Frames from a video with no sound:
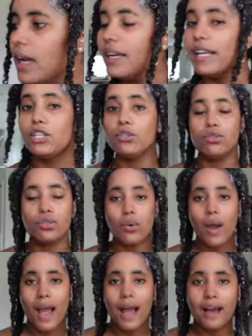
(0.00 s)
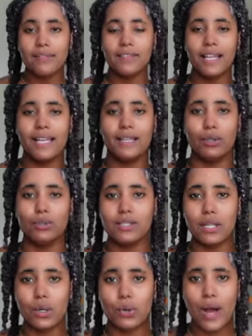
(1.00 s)
And I used to have like those
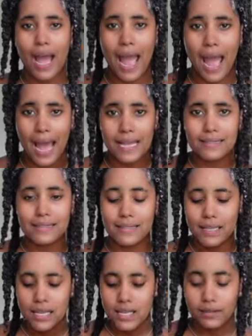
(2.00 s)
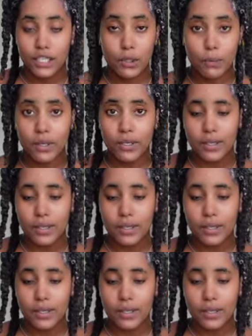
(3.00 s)
little hats that you wear under